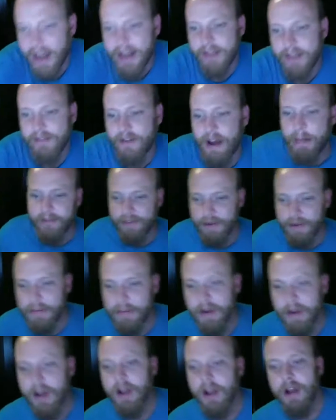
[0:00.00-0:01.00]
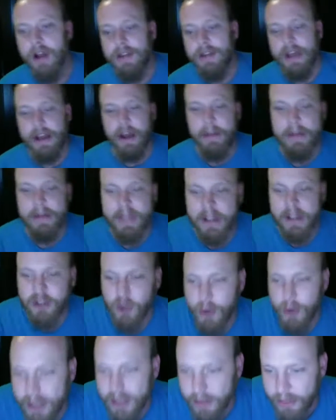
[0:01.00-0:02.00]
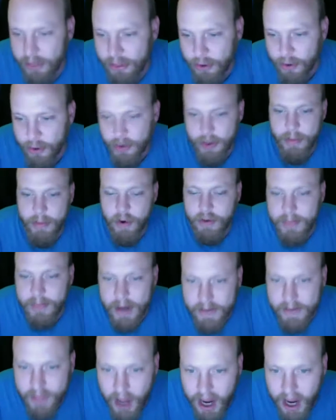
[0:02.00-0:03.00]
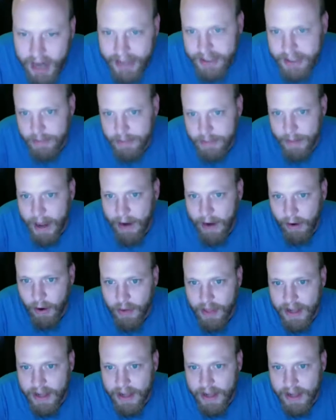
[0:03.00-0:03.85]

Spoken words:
apart from, they're doing it through the movement of the High Sparrow.